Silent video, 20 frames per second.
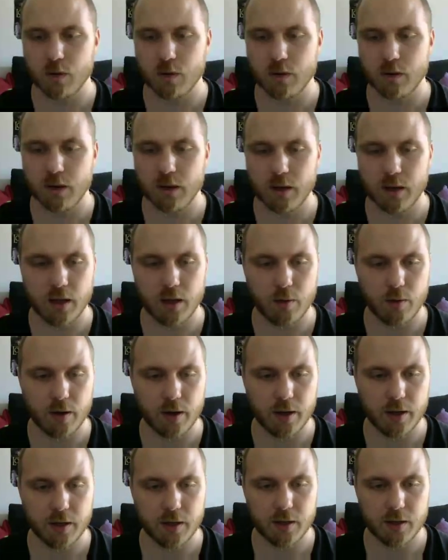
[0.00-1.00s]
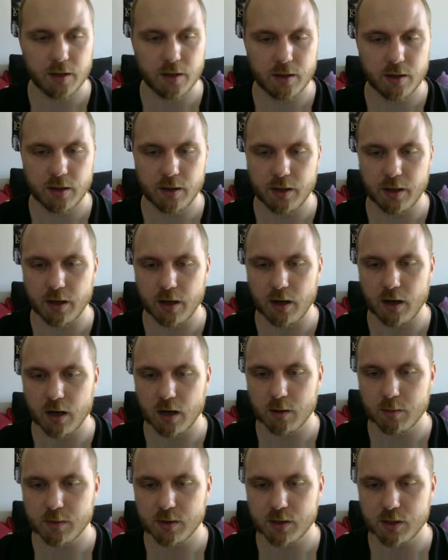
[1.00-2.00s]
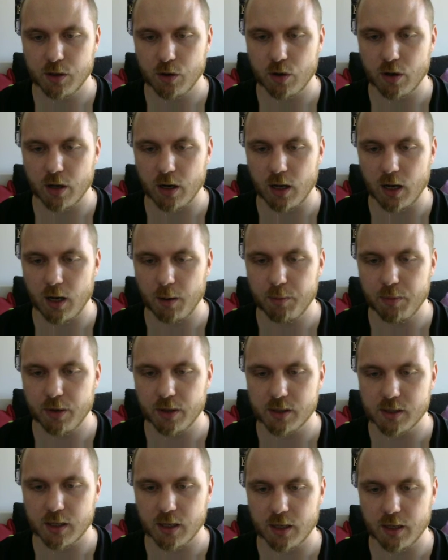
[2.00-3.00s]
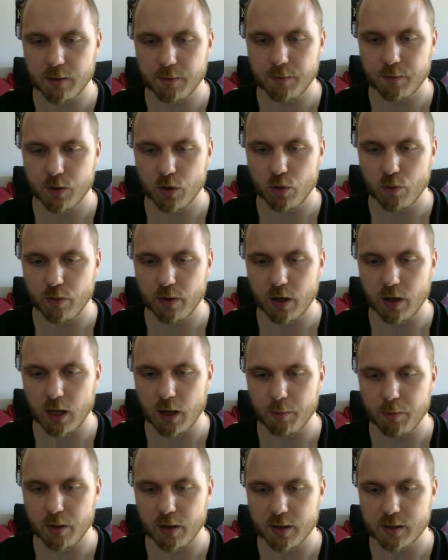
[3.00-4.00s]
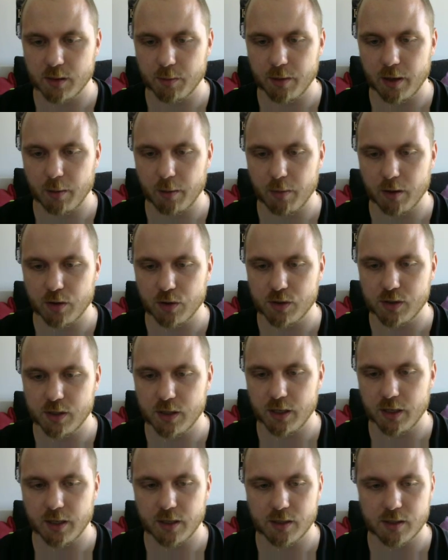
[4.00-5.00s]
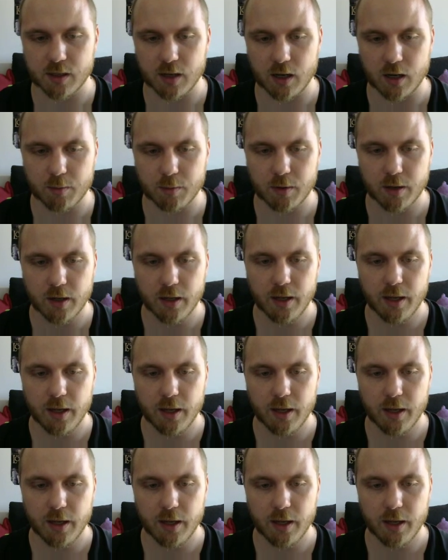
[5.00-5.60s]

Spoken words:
okay, now I need the arms. You will obviously be able to see his arm.